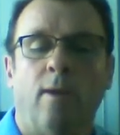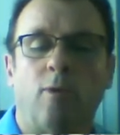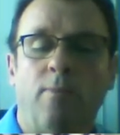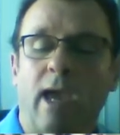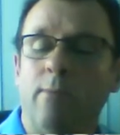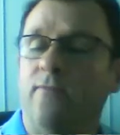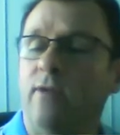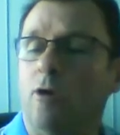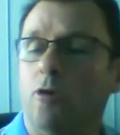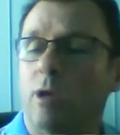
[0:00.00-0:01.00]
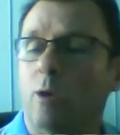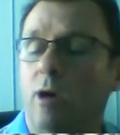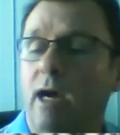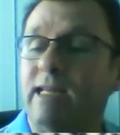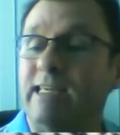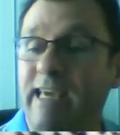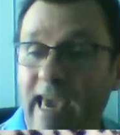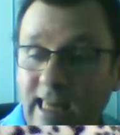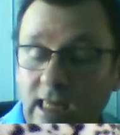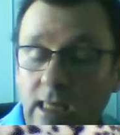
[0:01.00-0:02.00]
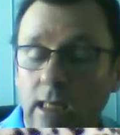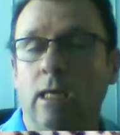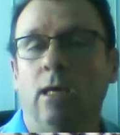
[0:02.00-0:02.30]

Repayment vehicle required, yes.